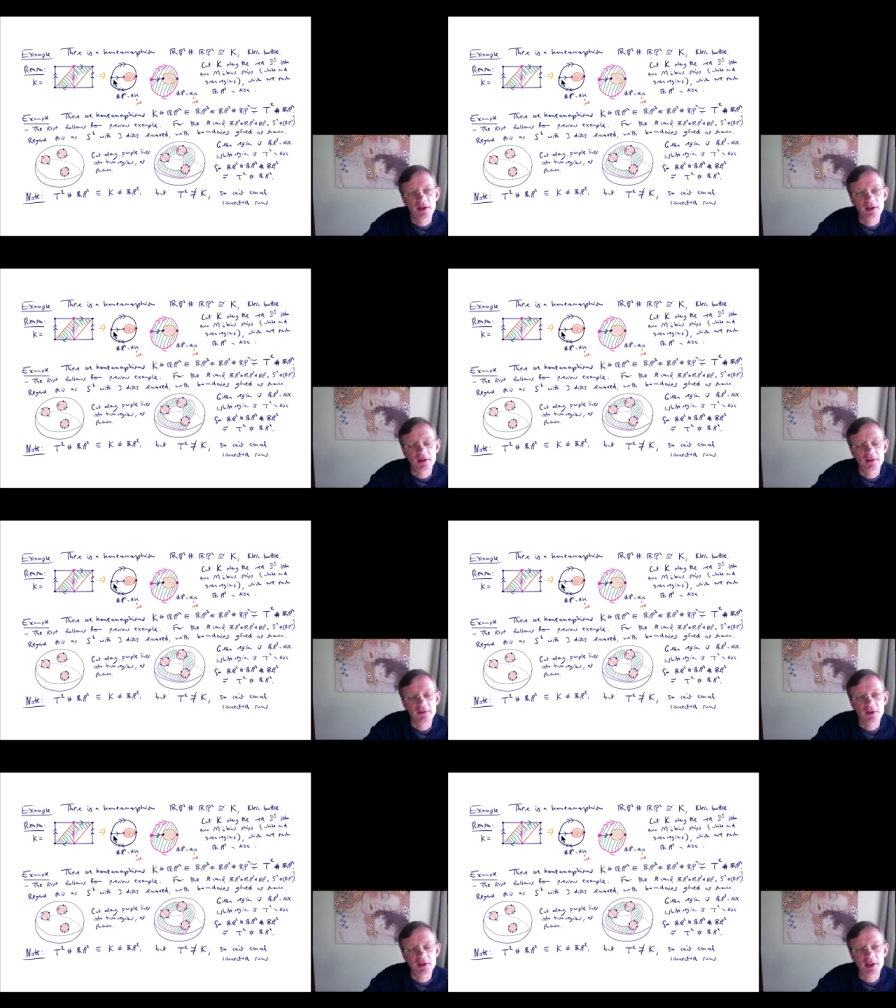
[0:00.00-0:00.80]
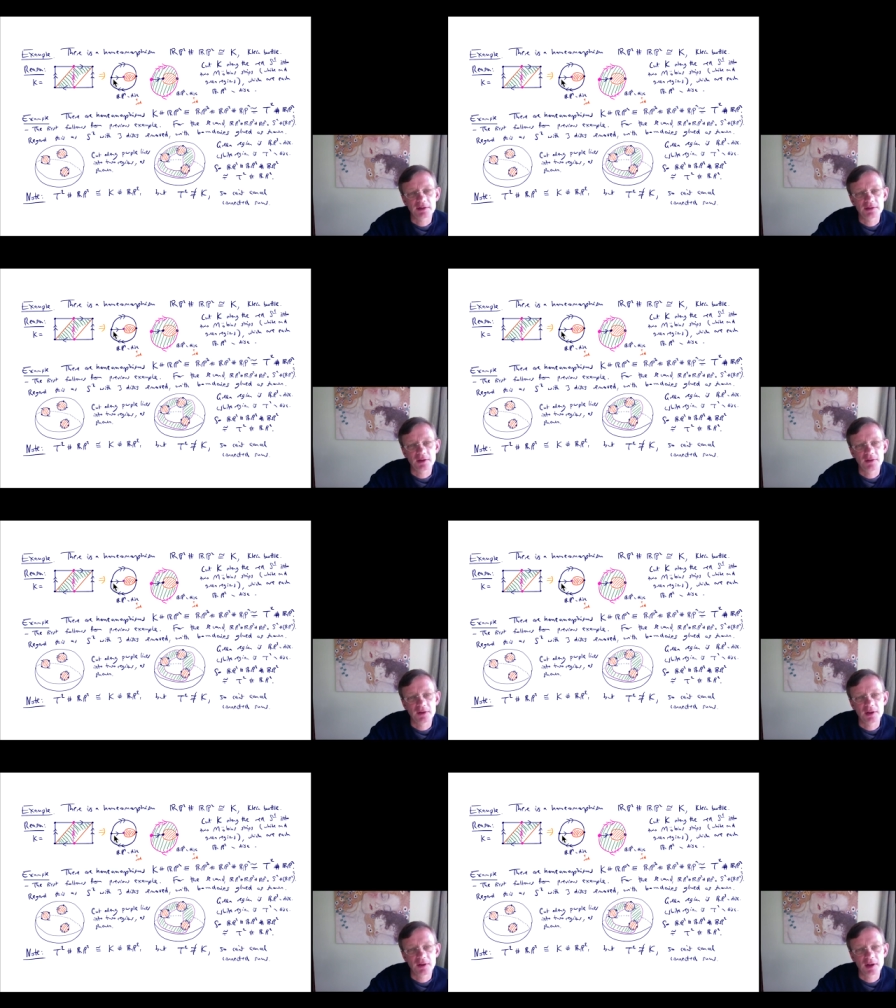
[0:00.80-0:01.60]
uh, vertex of
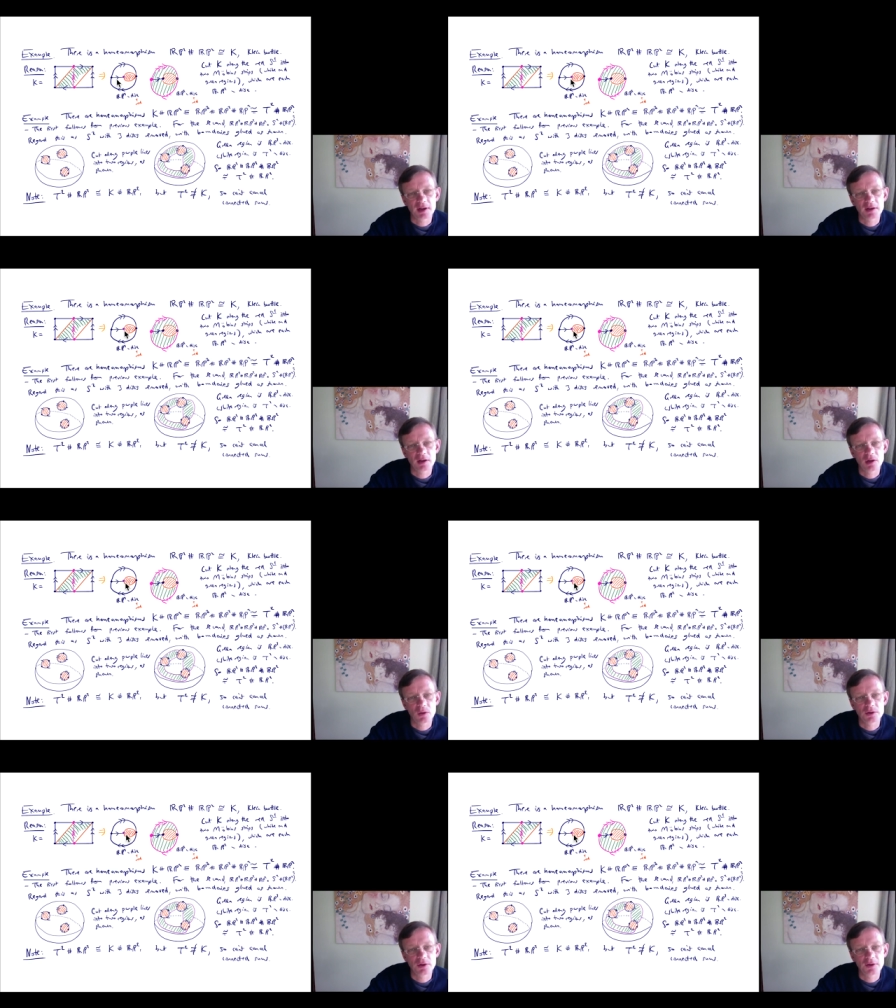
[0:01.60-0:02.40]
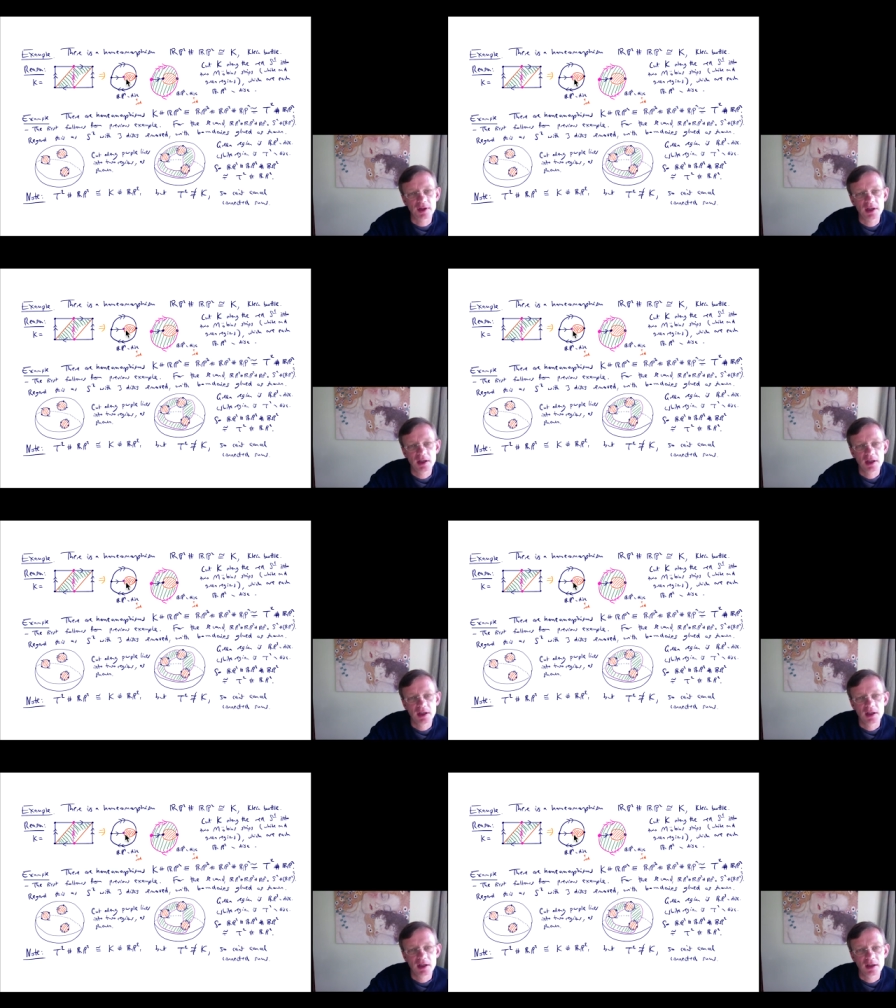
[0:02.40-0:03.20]
the thing along to the
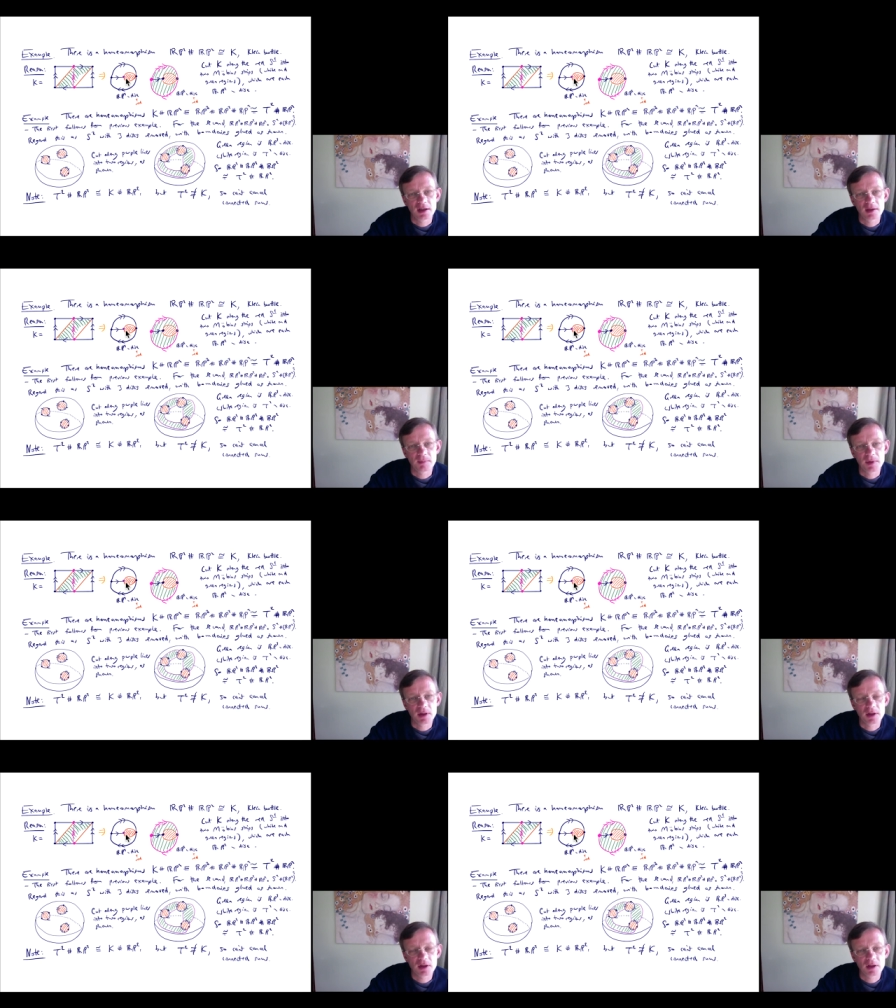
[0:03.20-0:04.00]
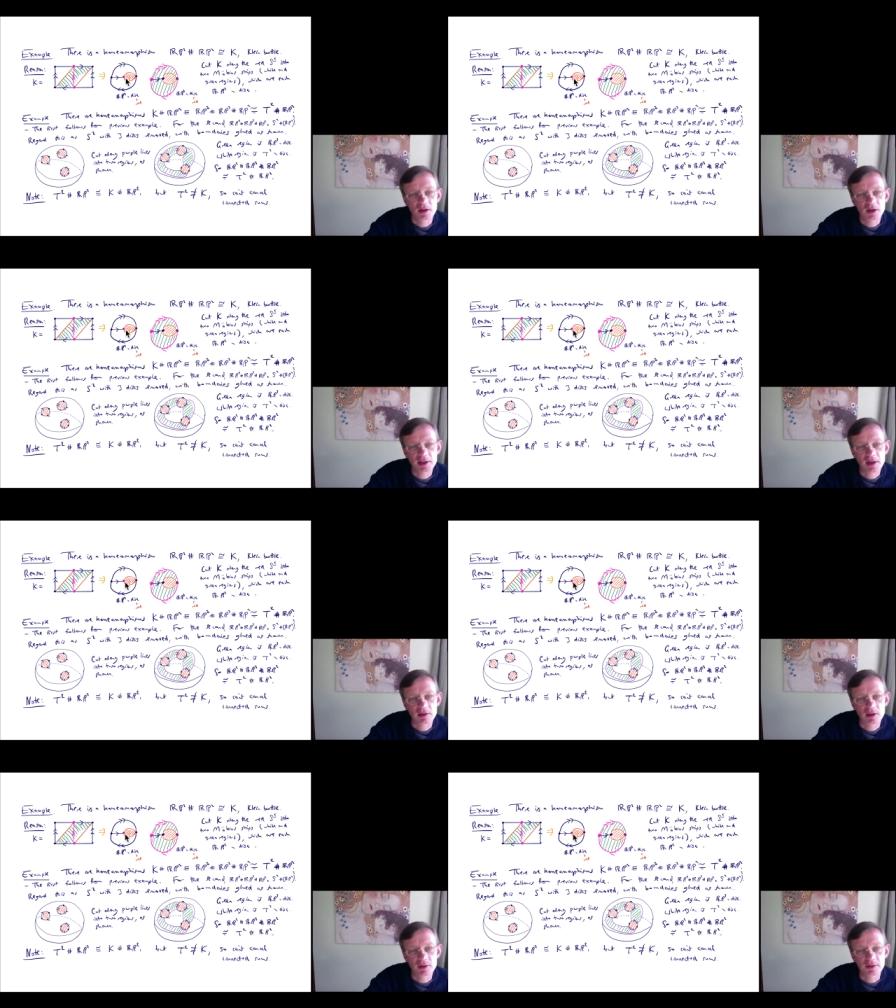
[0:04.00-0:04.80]
um,
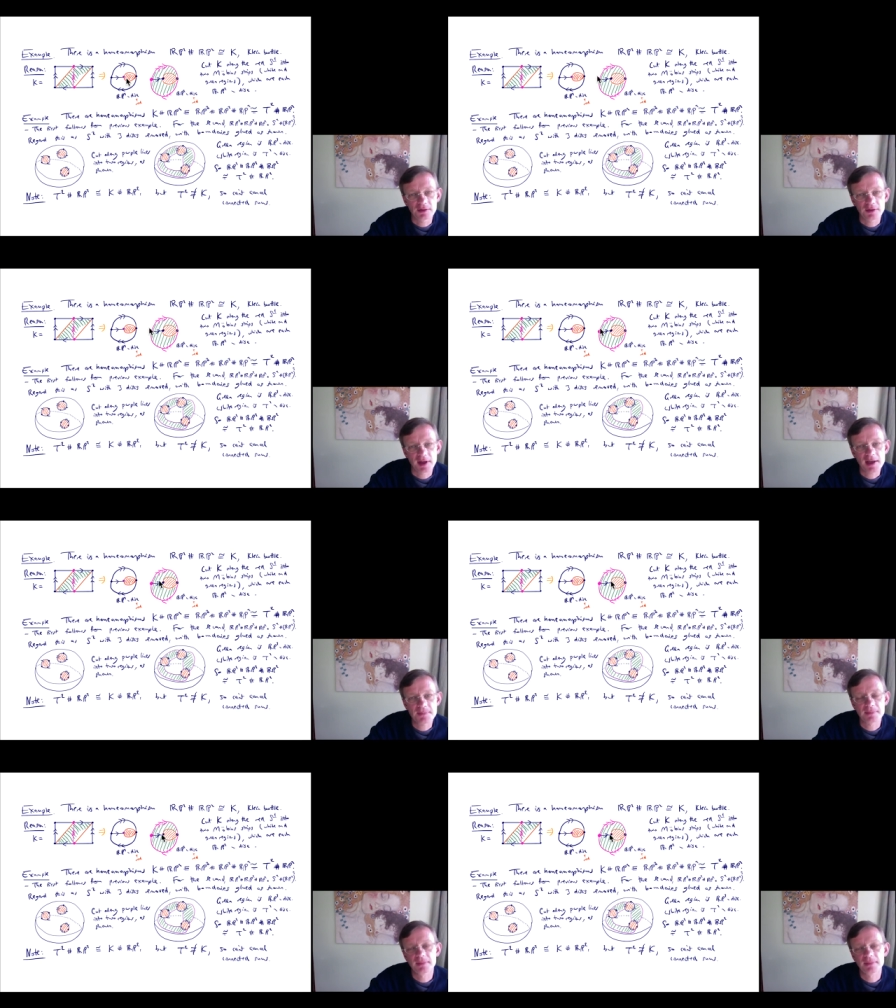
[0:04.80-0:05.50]
cutout locus there.